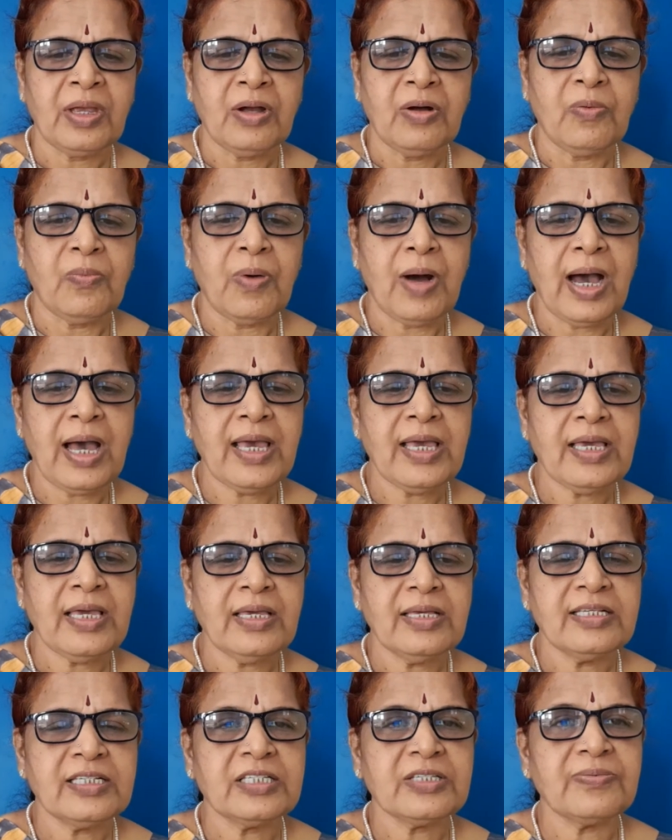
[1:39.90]
why
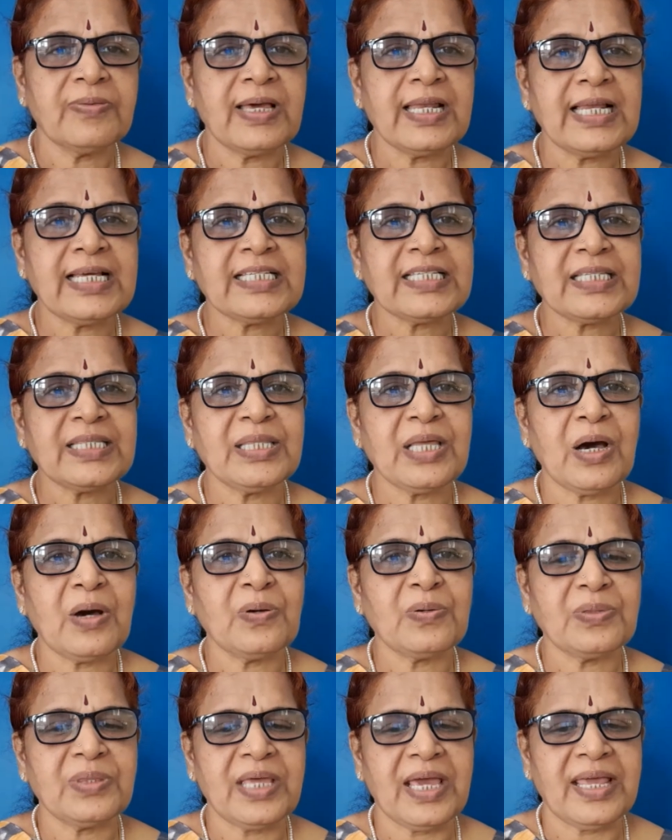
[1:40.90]
swellest
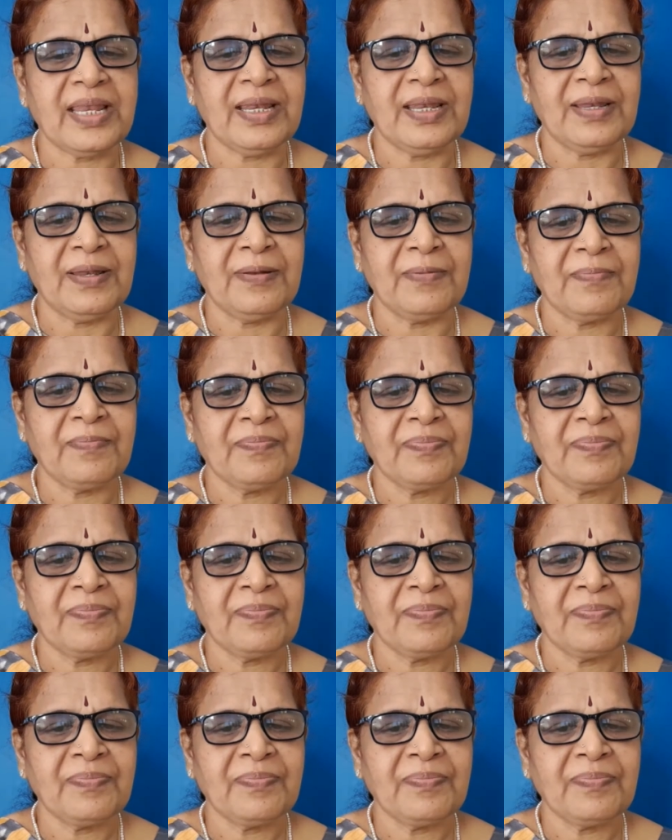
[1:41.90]
thou then?